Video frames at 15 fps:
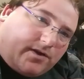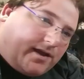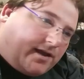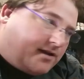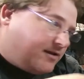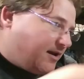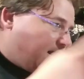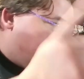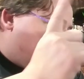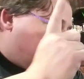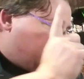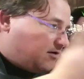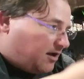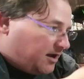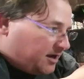and
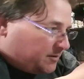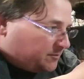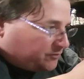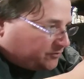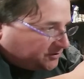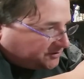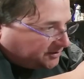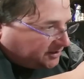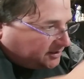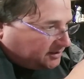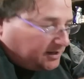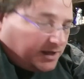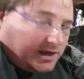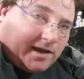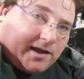now I am printing
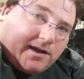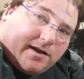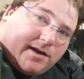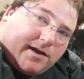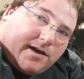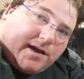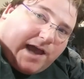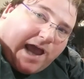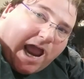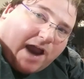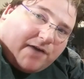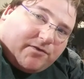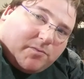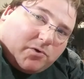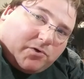a
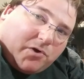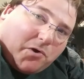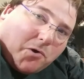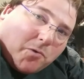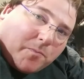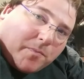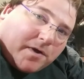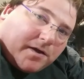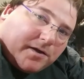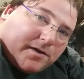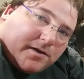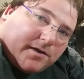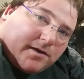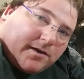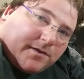Haribo Gnome.
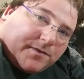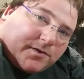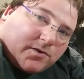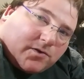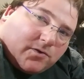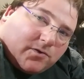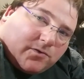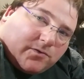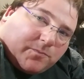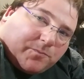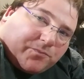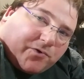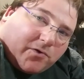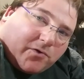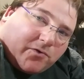the little
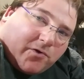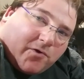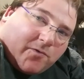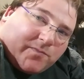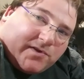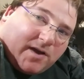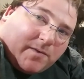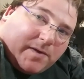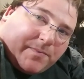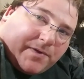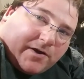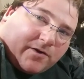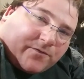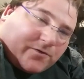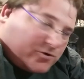Protonome gummy
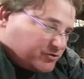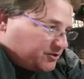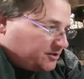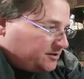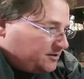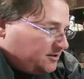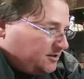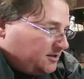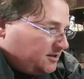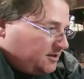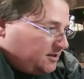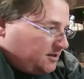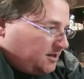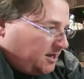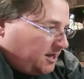bear version,
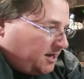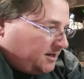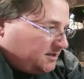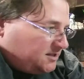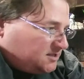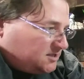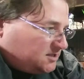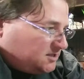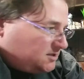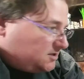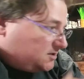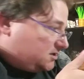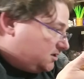and it's